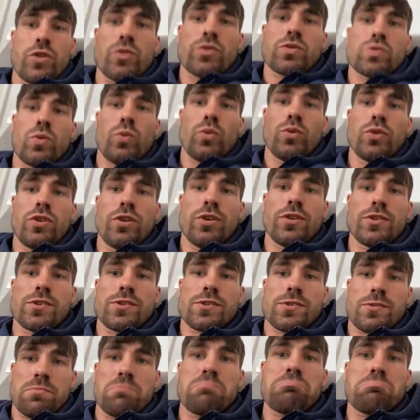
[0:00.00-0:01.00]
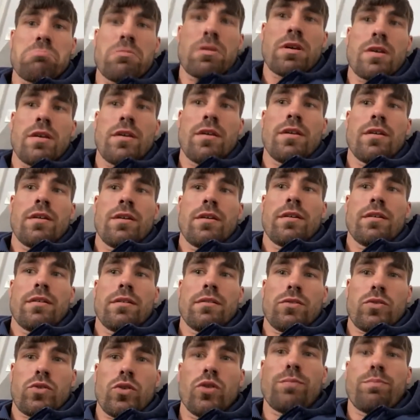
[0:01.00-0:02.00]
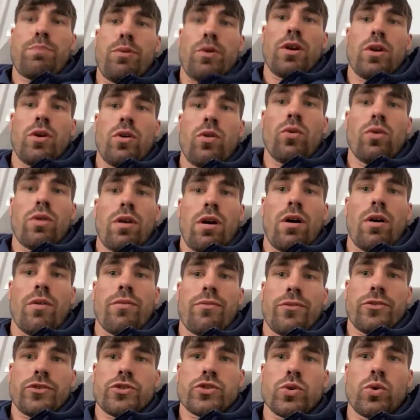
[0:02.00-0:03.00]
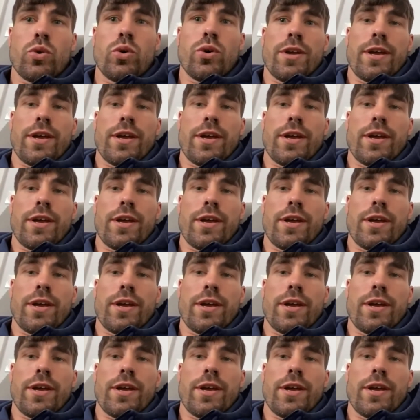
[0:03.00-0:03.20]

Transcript: Saunders could pull it all off for sure.